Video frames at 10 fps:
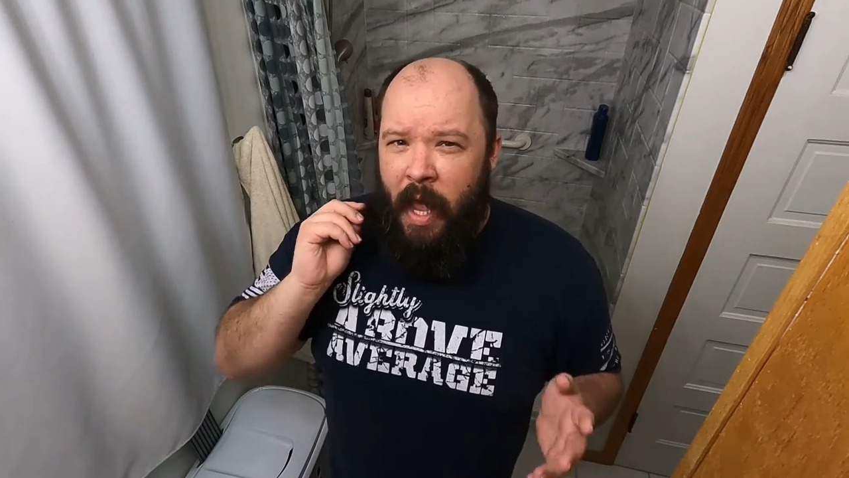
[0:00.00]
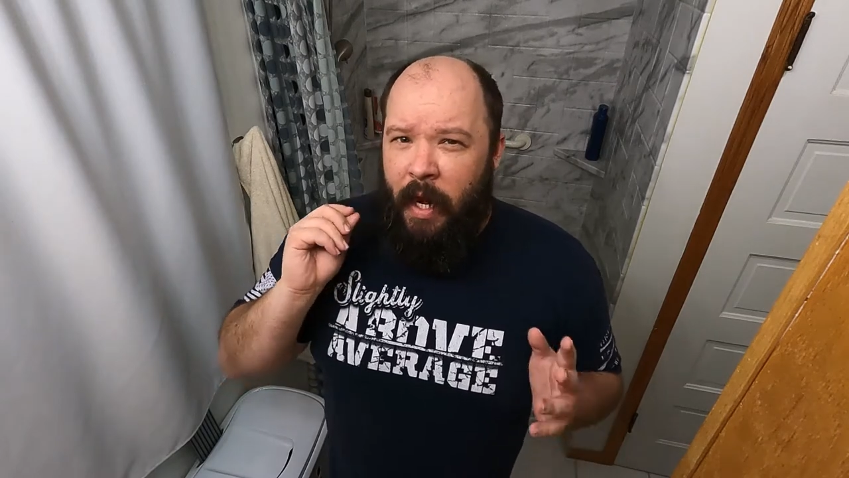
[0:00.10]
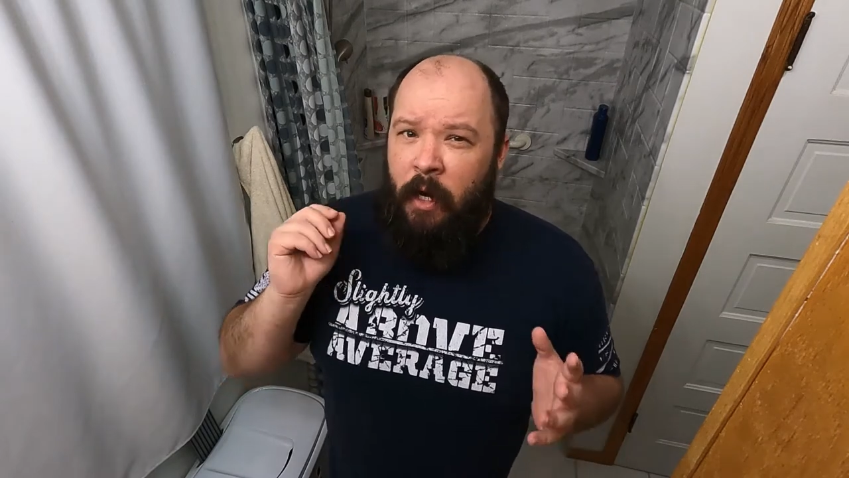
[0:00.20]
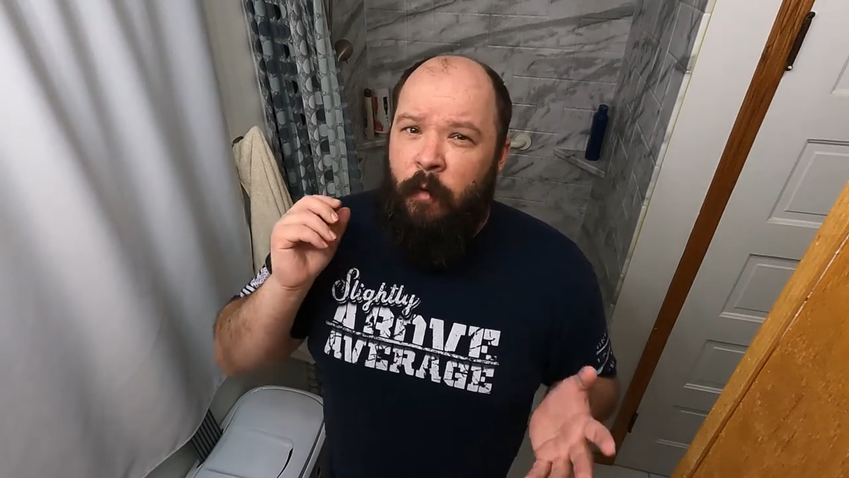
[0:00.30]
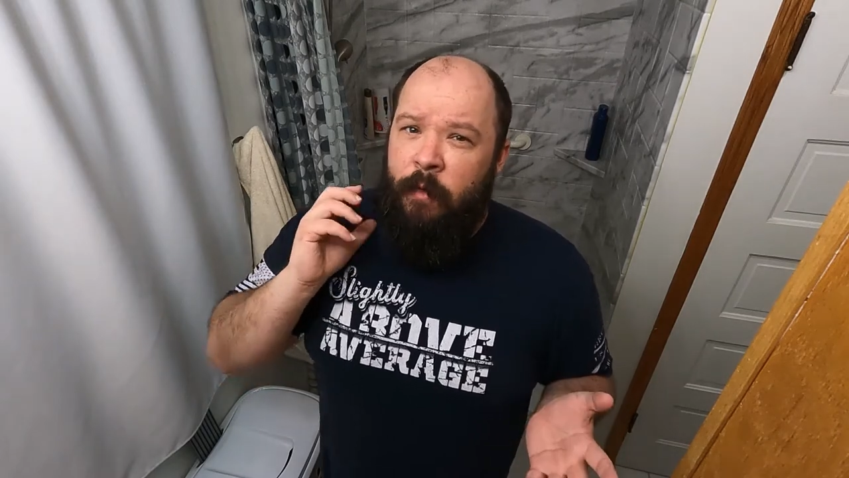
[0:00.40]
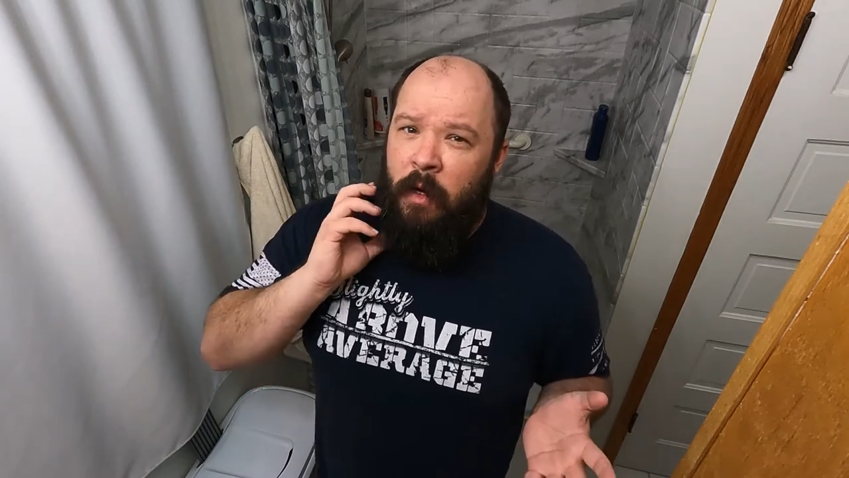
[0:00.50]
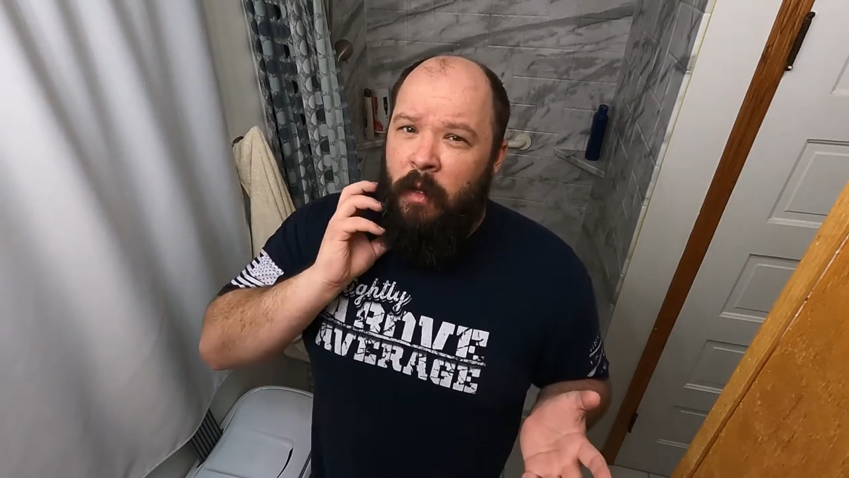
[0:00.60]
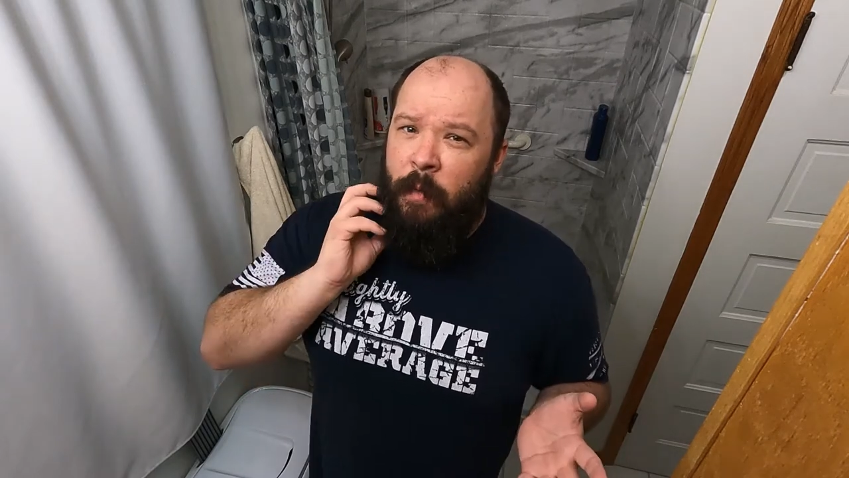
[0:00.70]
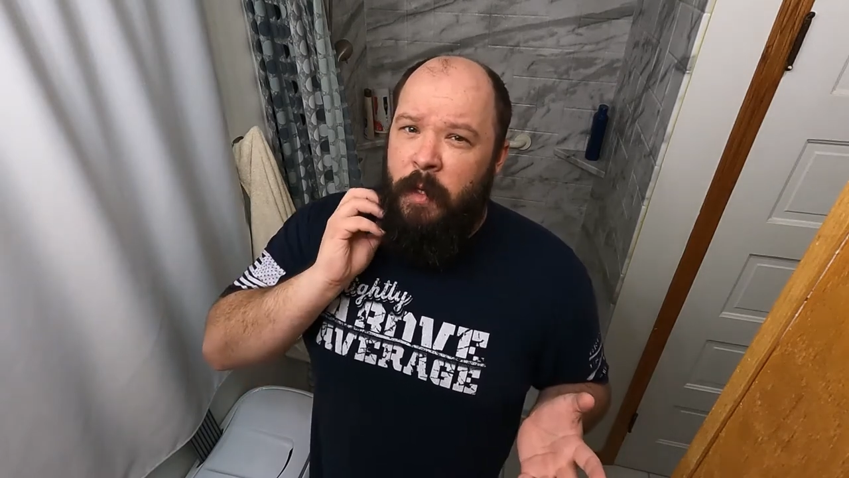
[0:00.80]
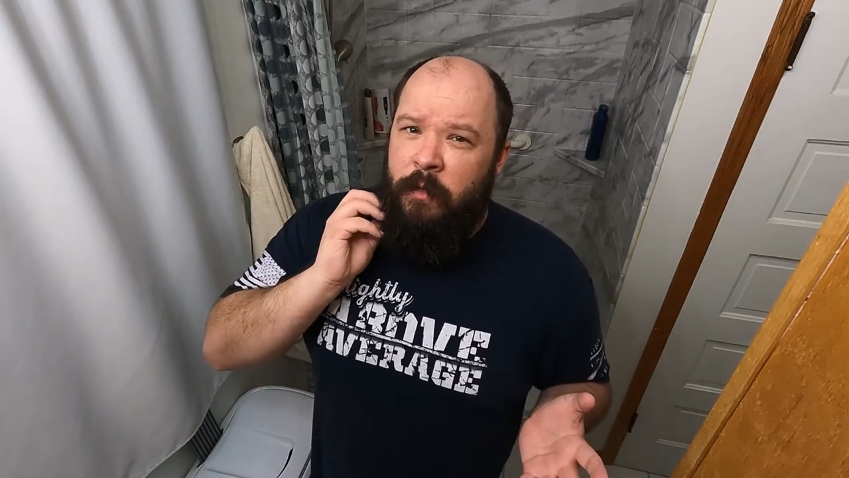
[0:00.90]
And I don't know if they're gonna
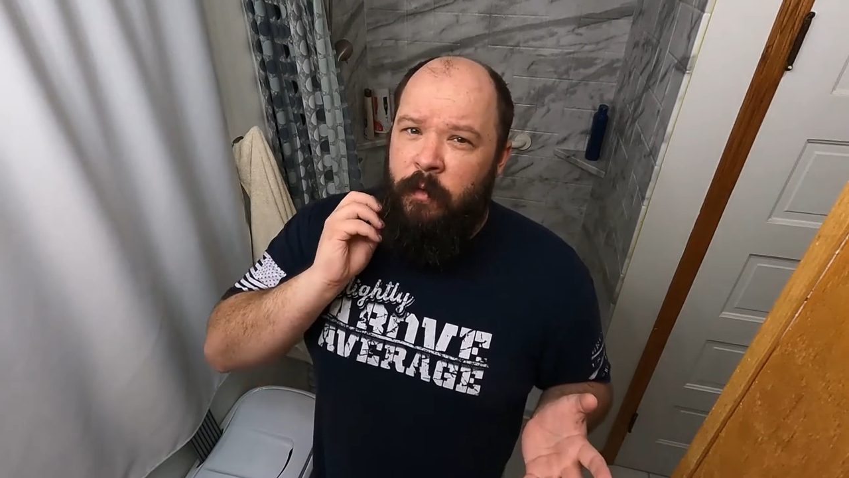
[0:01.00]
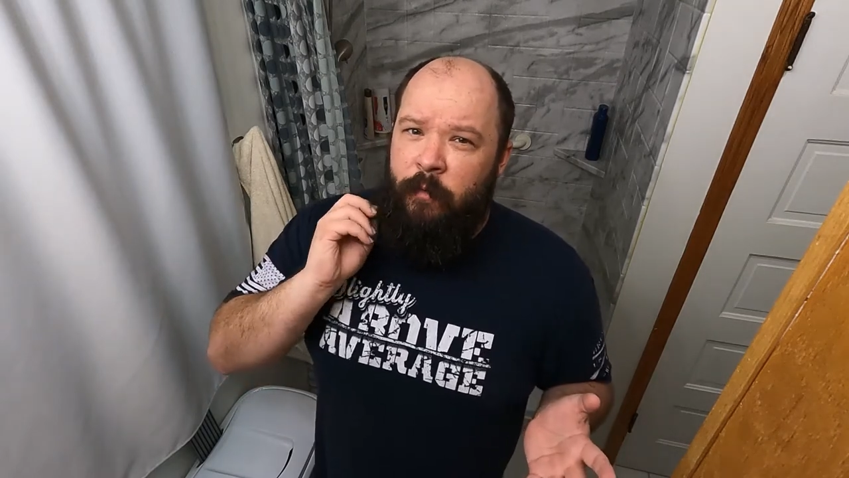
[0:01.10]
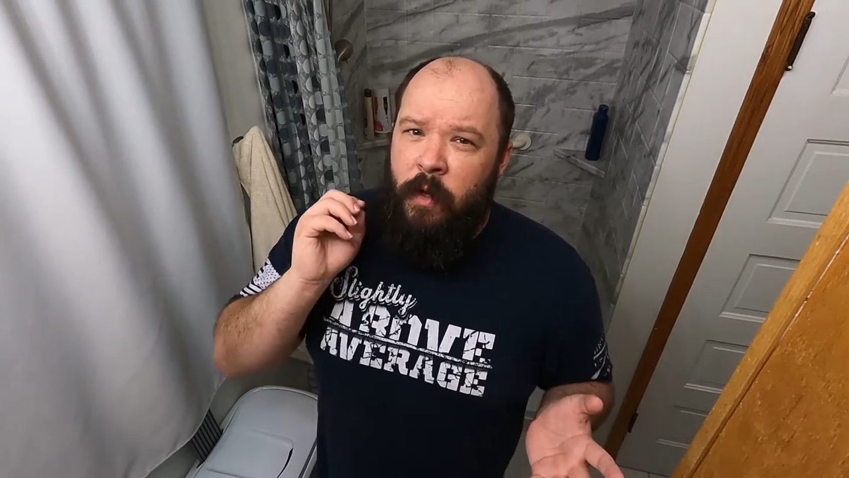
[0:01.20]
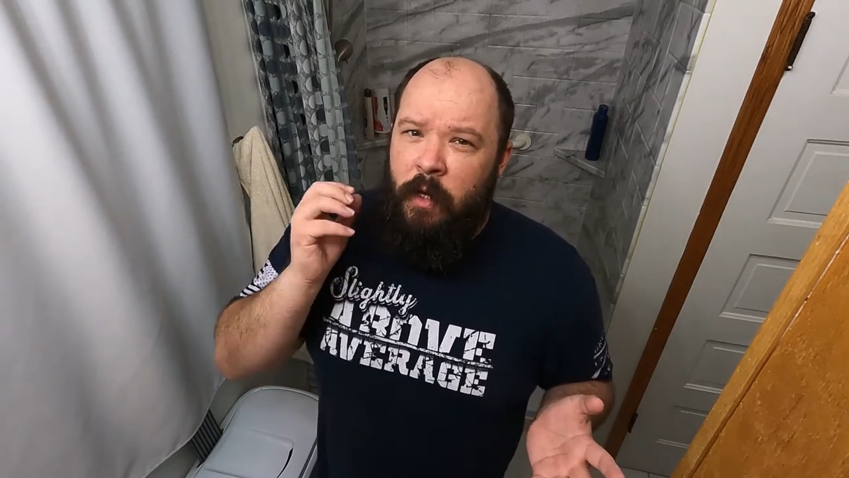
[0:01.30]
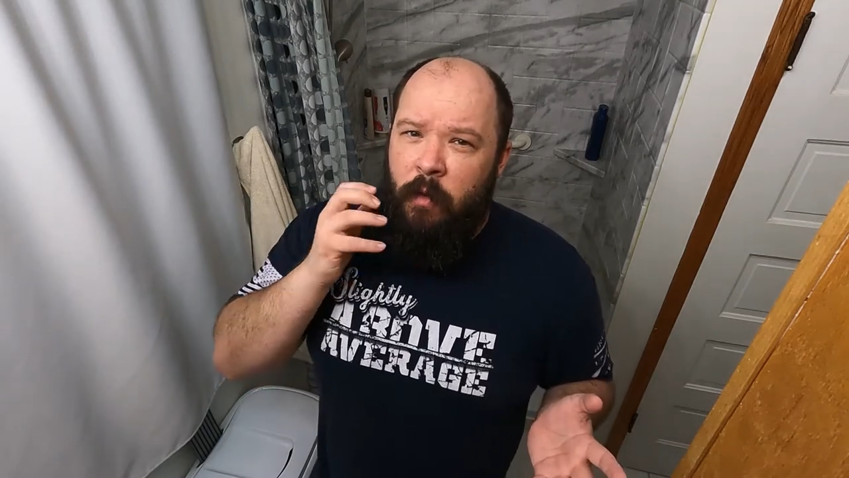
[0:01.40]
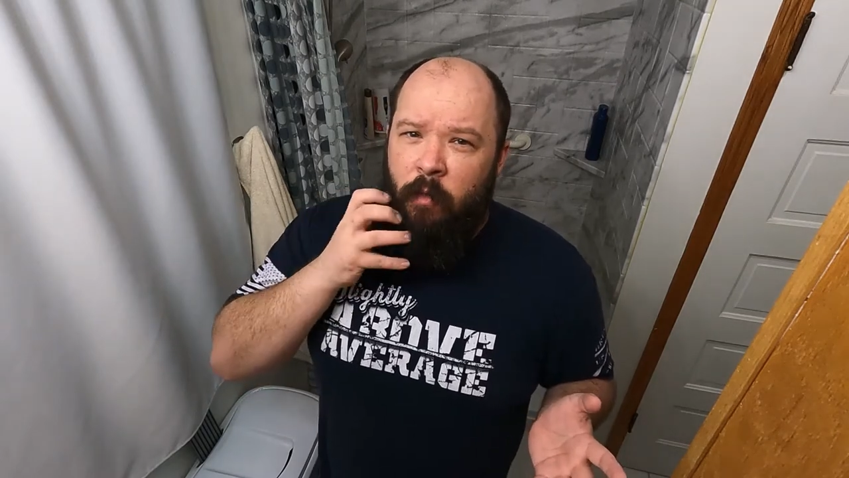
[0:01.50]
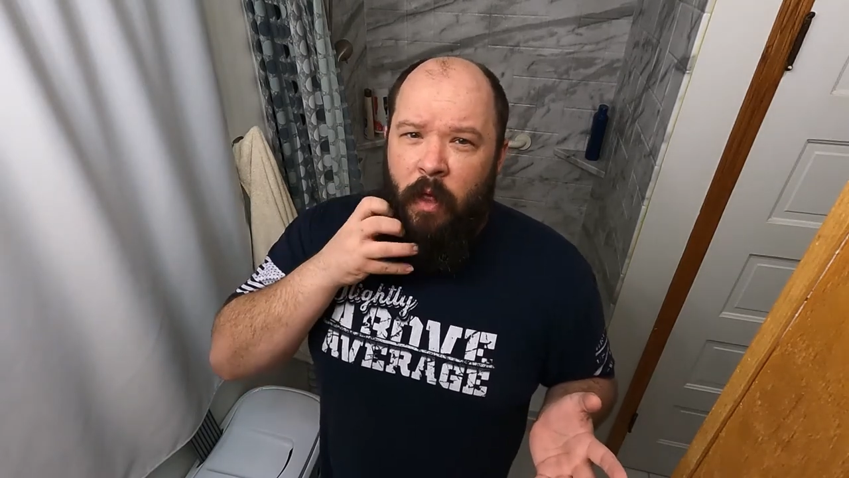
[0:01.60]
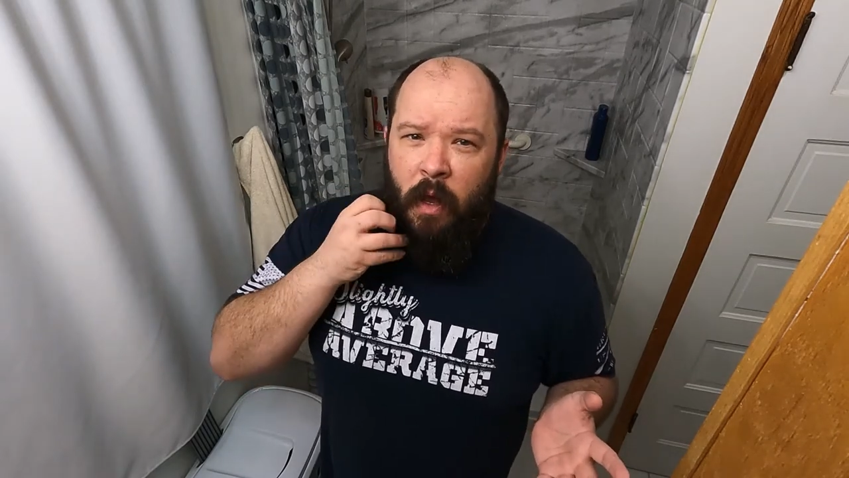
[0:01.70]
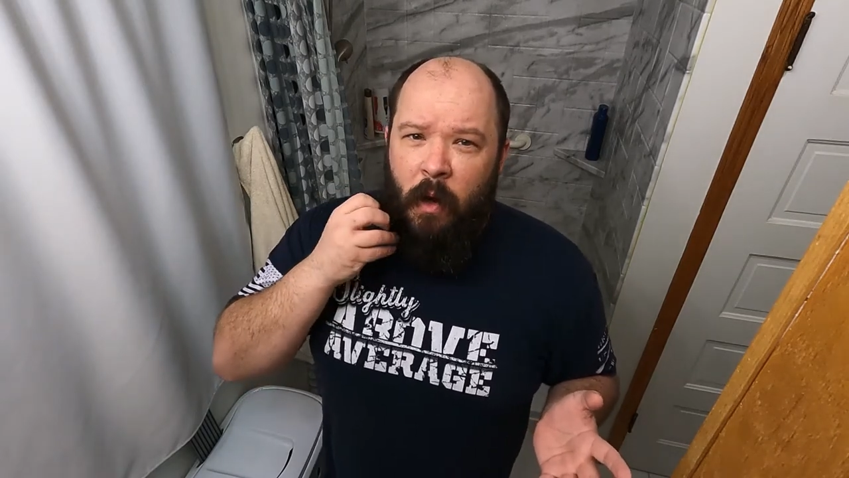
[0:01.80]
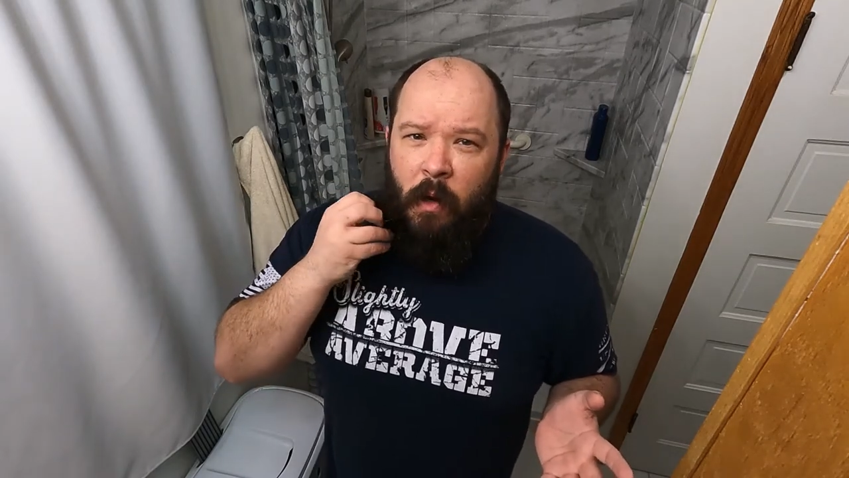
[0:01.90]
let me shoot a video
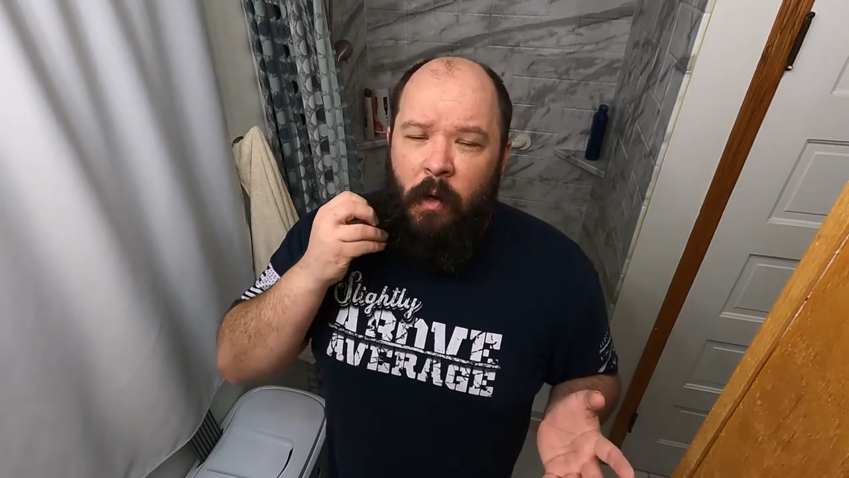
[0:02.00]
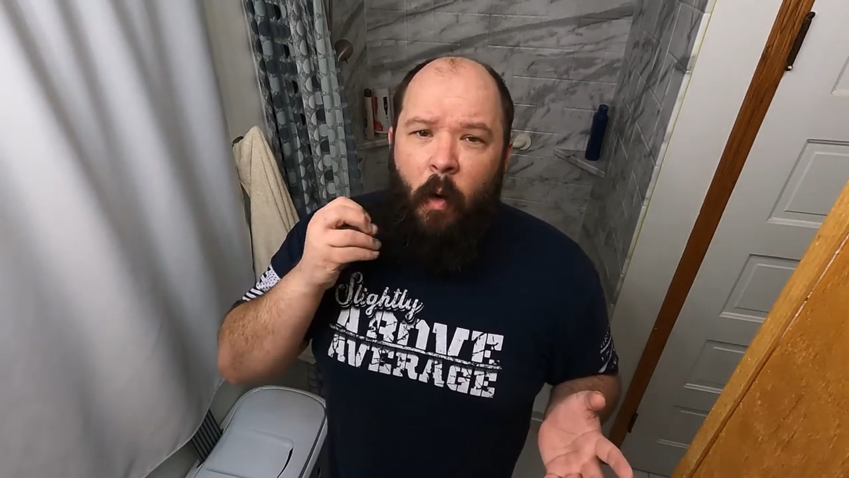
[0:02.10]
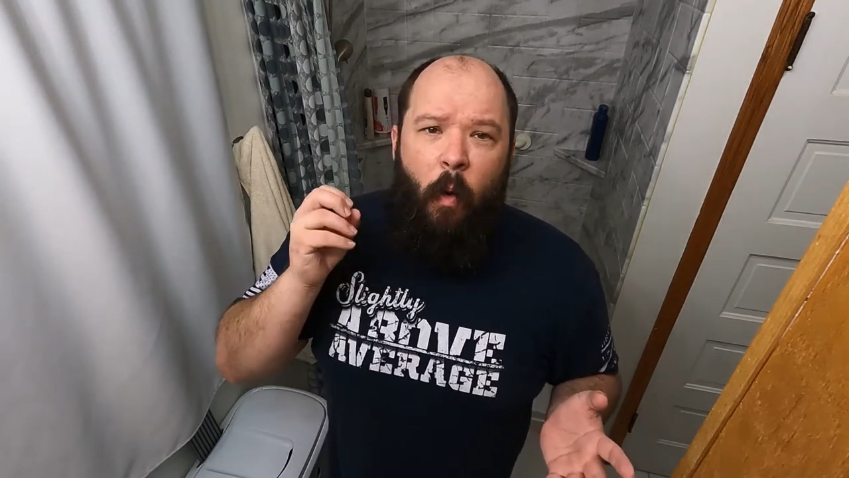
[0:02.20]
there